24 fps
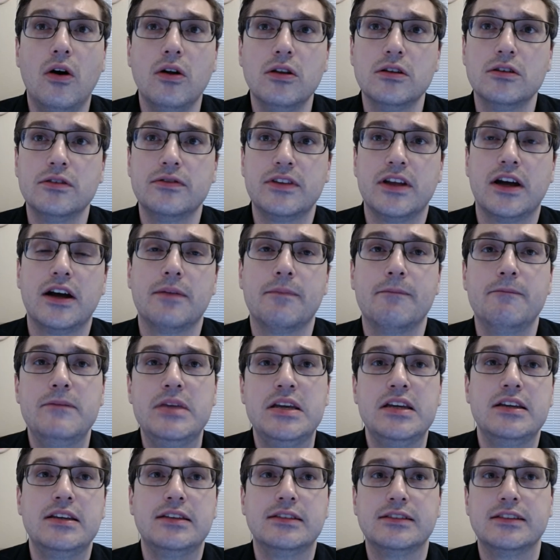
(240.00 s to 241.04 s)
of that
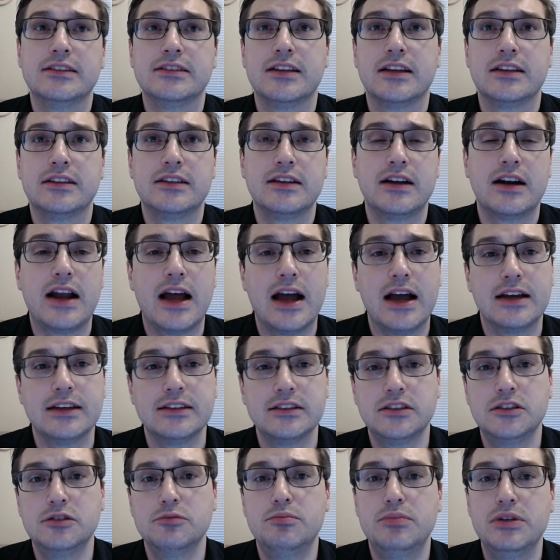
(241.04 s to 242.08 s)
means is that there has
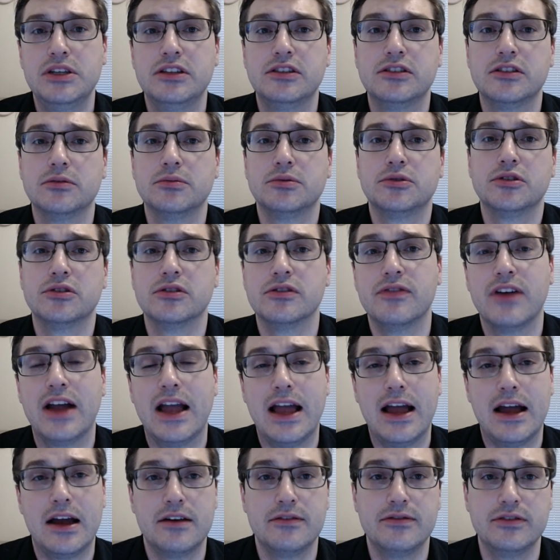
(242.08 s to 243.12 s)
to be some sort of
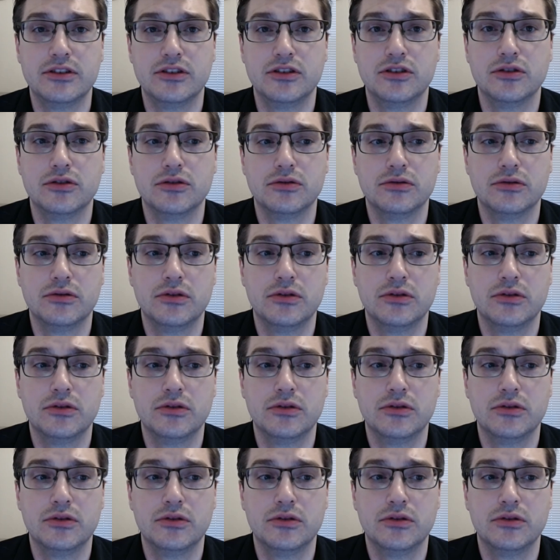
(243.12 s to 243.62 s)
avenue